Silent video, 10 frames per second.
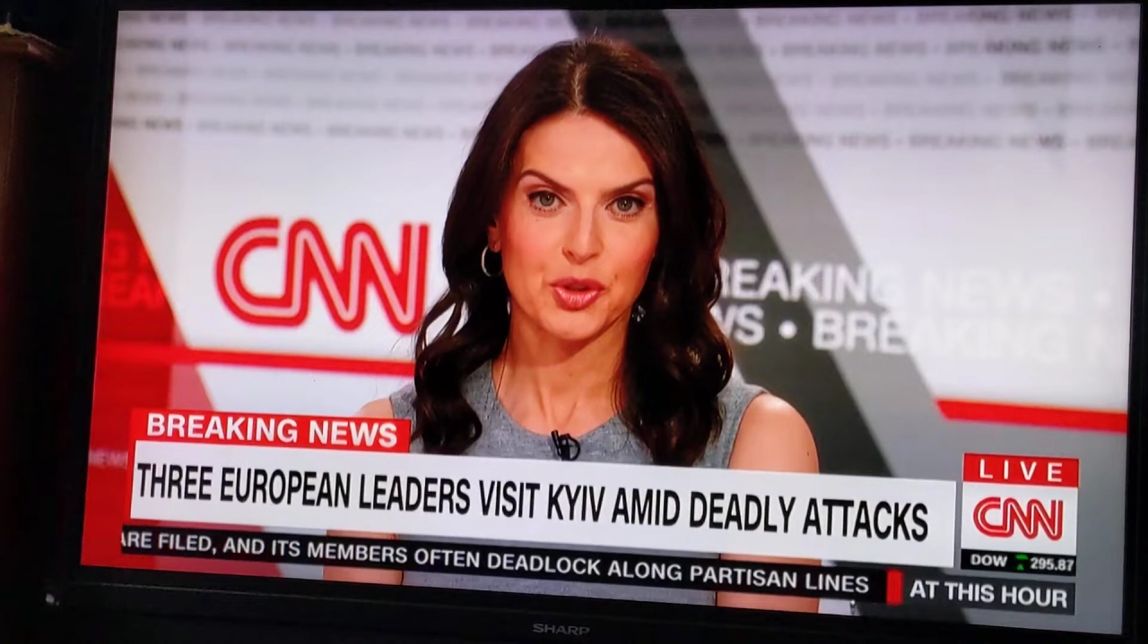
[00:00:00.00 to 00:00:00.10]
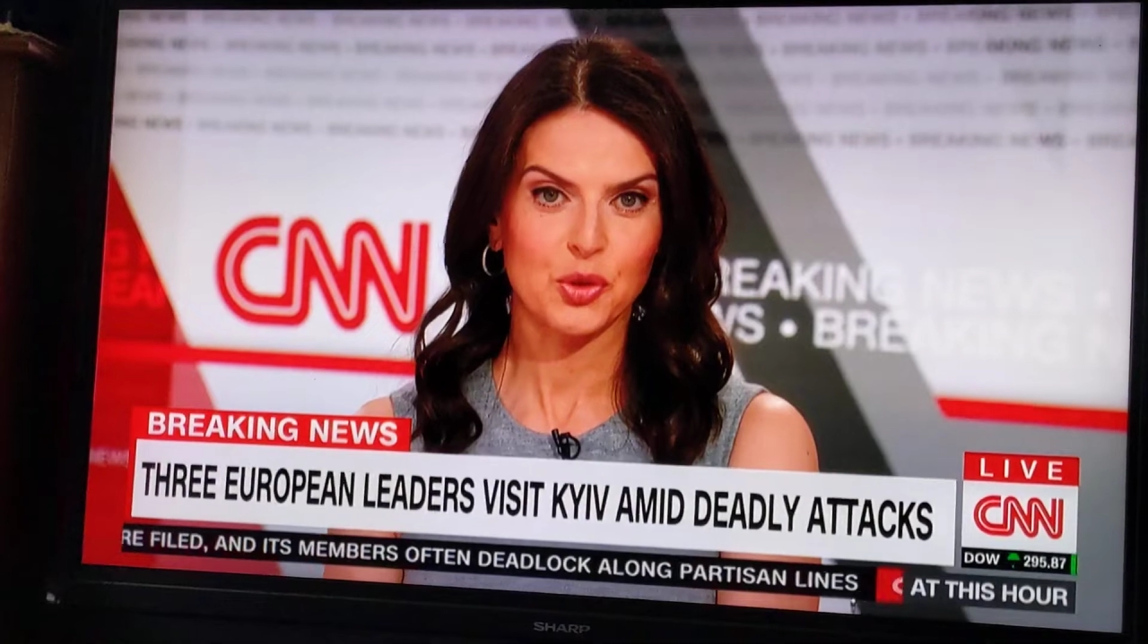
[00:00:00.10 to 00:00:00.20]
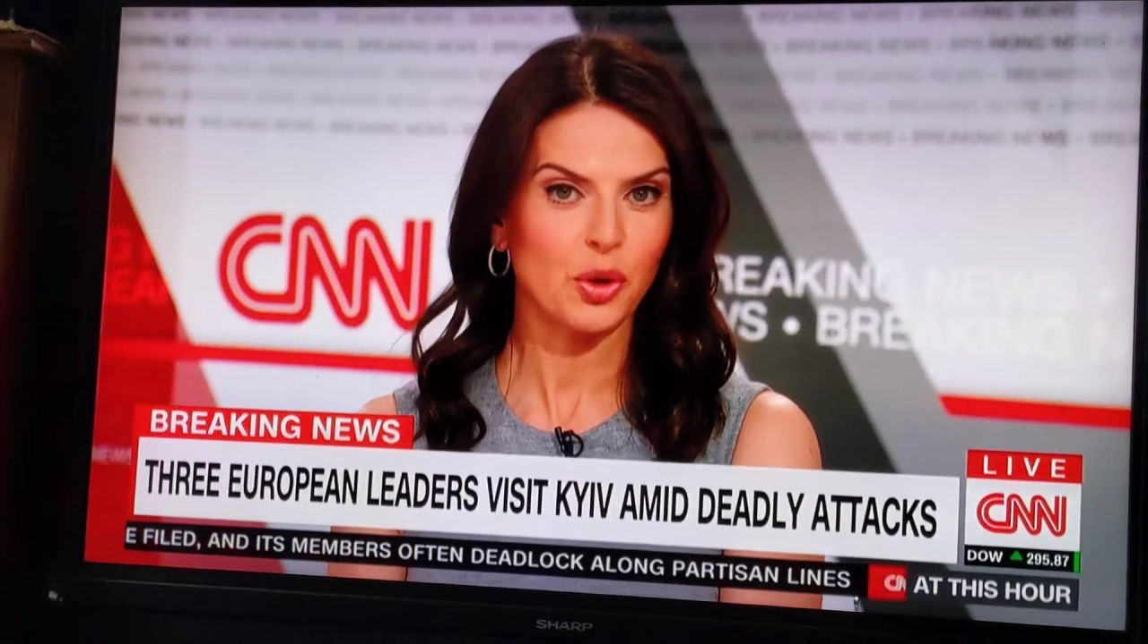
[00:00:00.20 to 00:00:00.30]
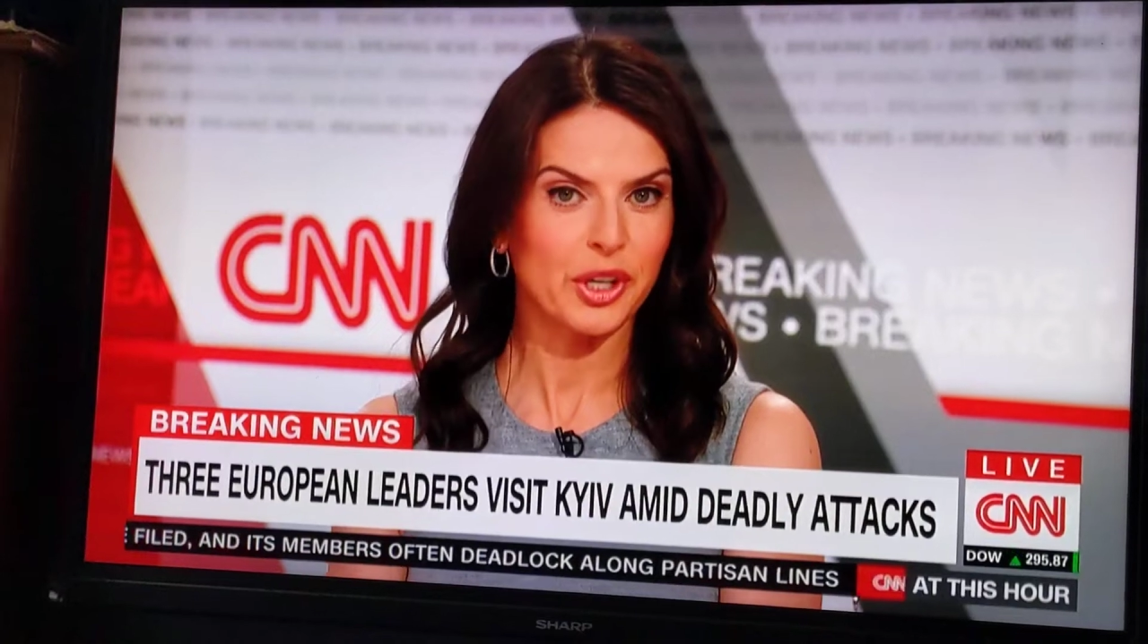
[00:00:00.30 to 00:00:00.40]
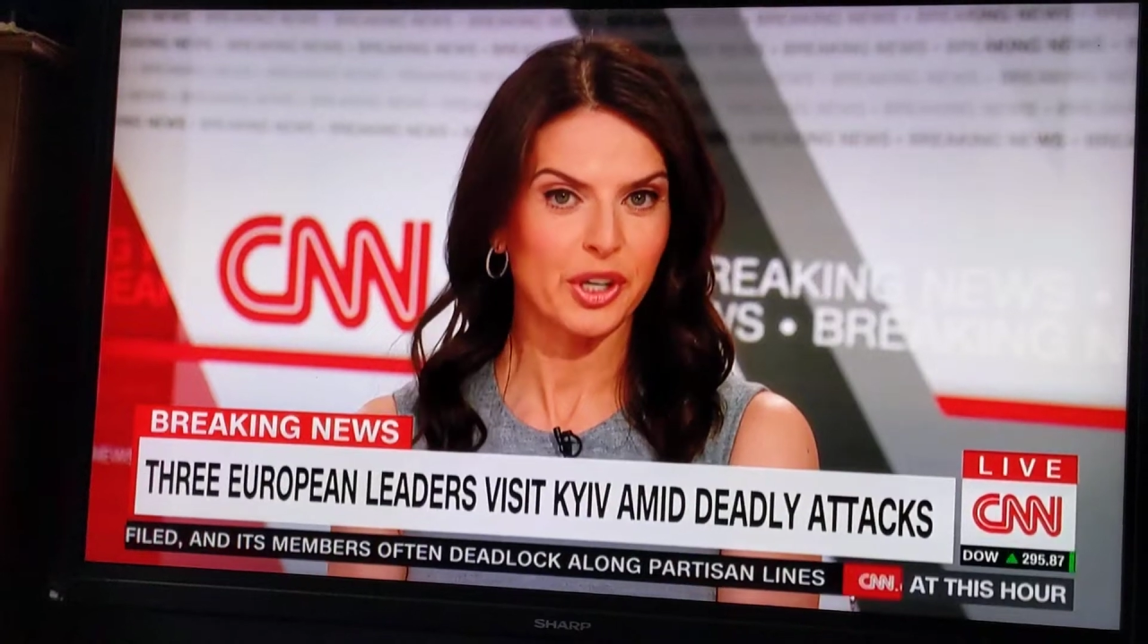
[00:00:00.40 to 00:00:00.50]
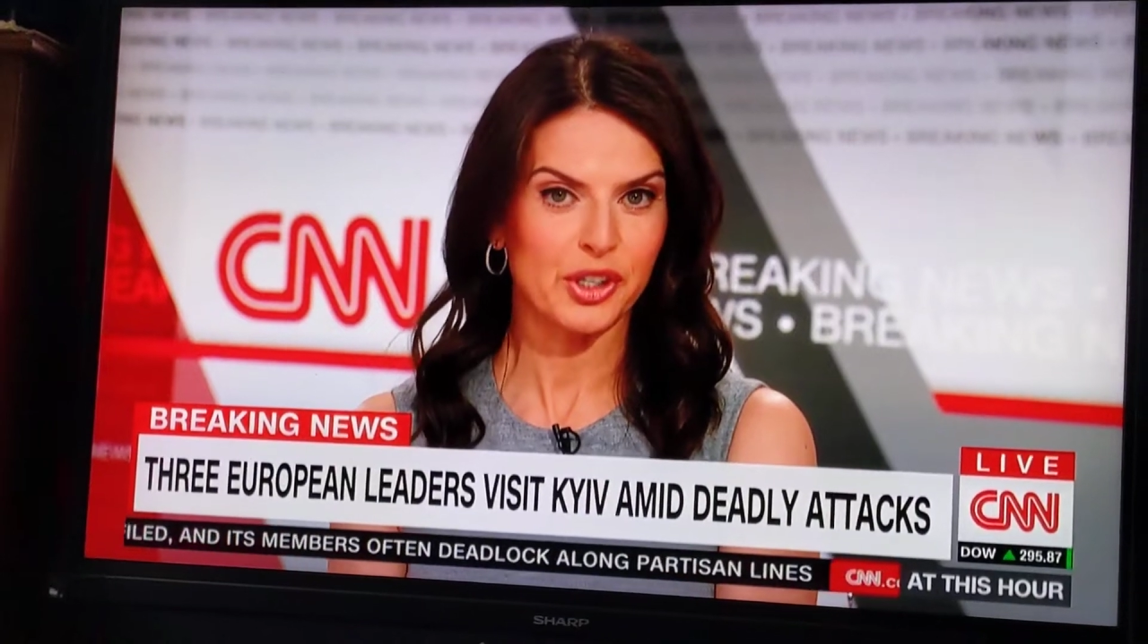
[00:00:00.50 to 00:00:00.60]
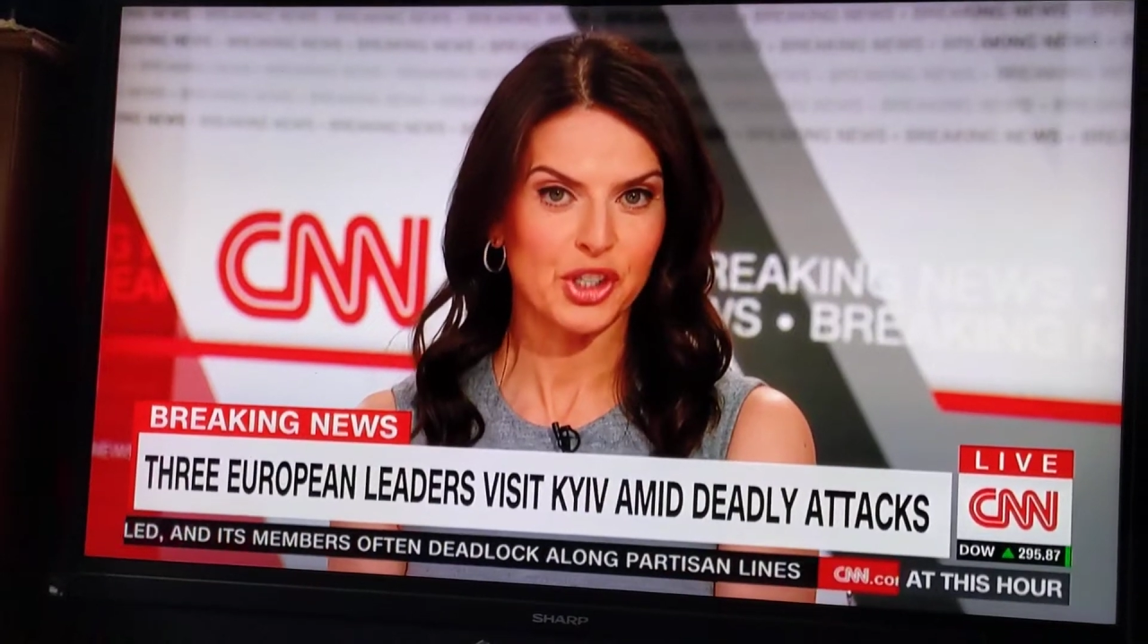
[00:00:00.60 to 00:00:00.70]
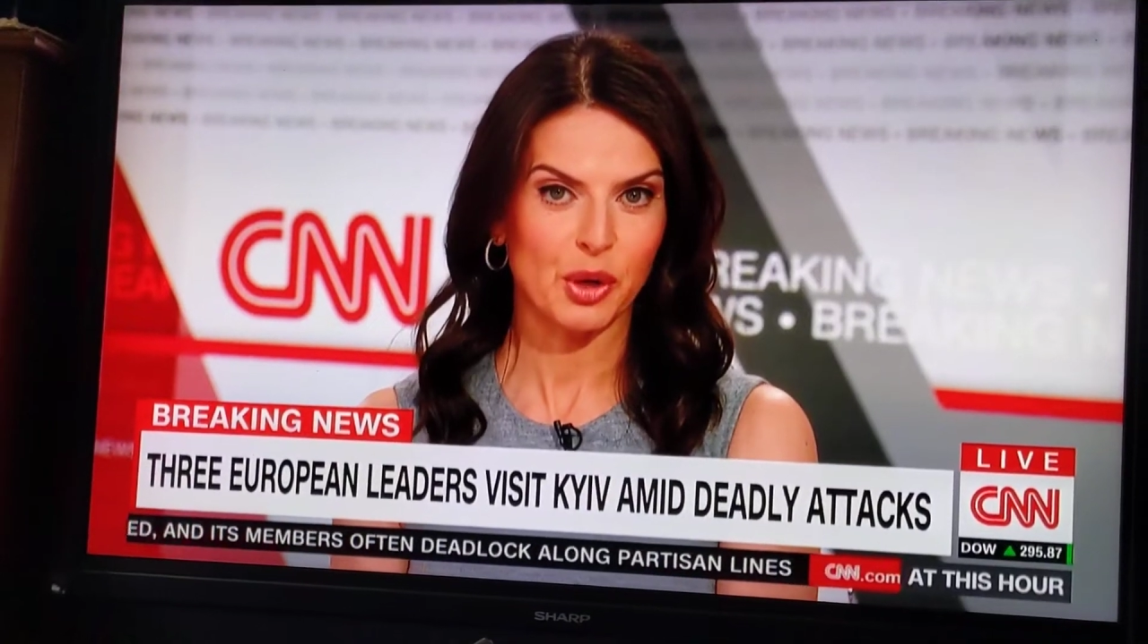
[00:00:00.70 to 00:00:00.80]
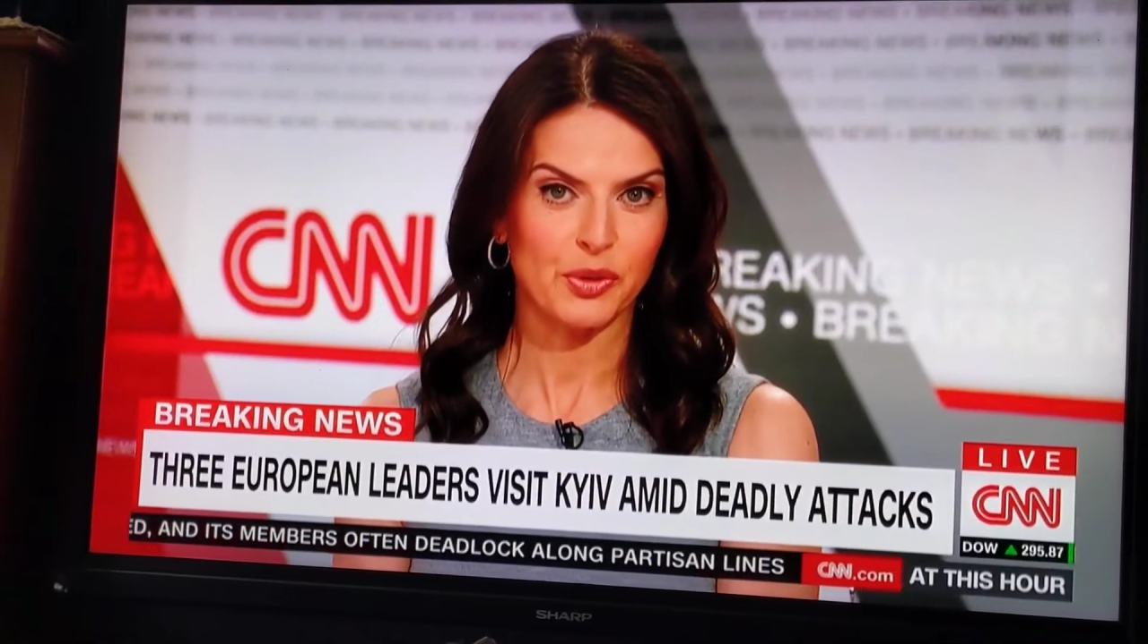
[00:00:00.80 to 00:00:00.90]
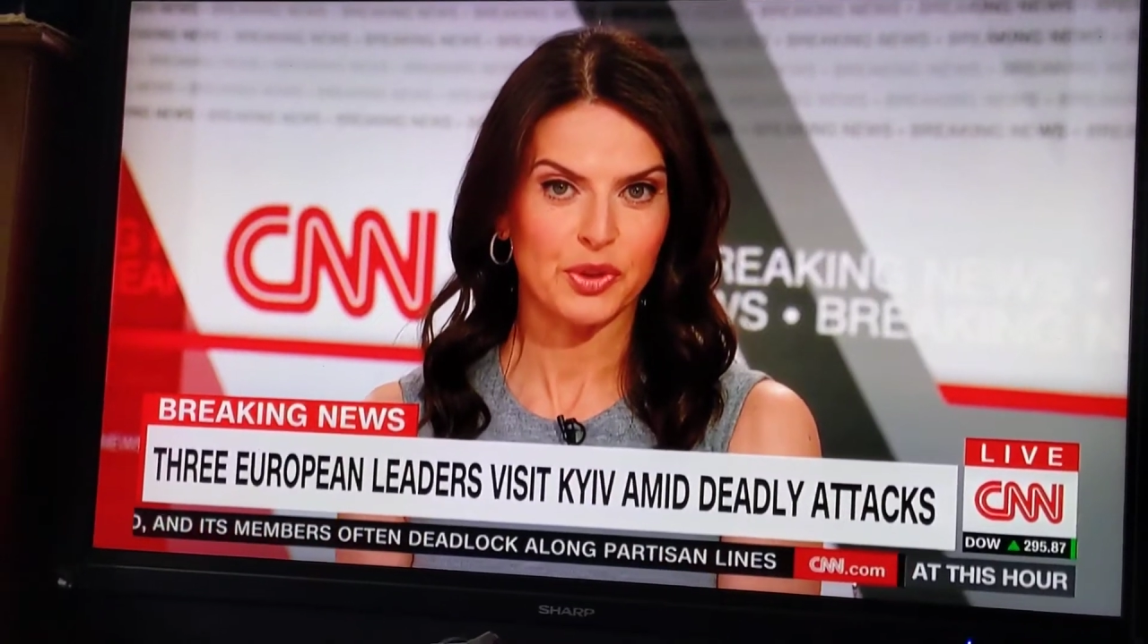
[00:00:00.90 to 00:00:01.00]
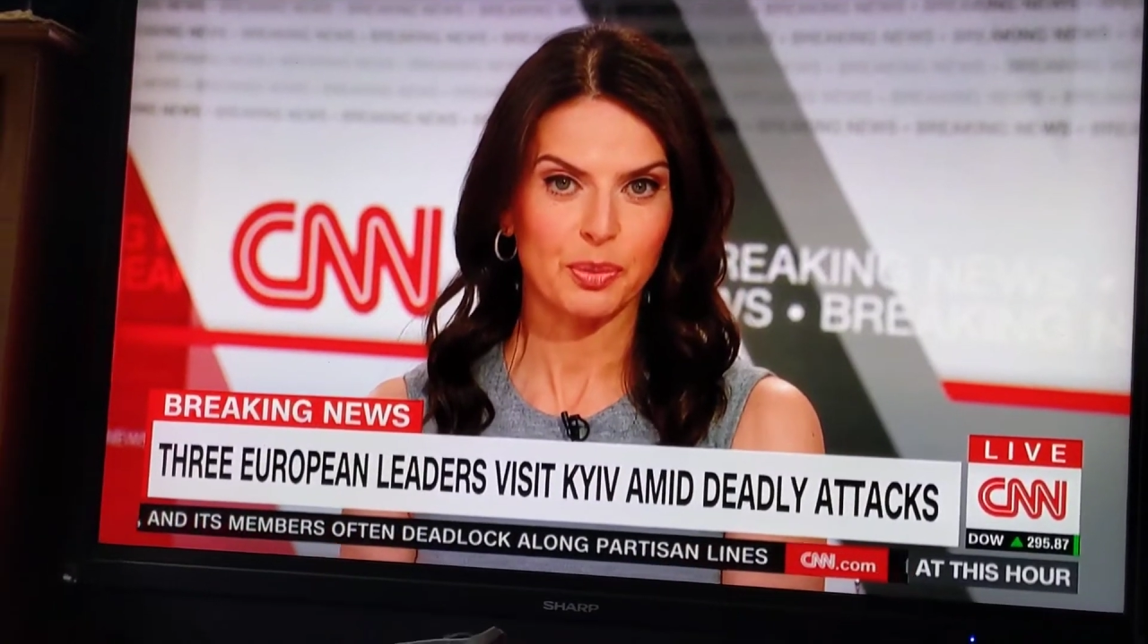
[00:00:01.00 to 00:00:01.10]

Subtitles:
extraordinary show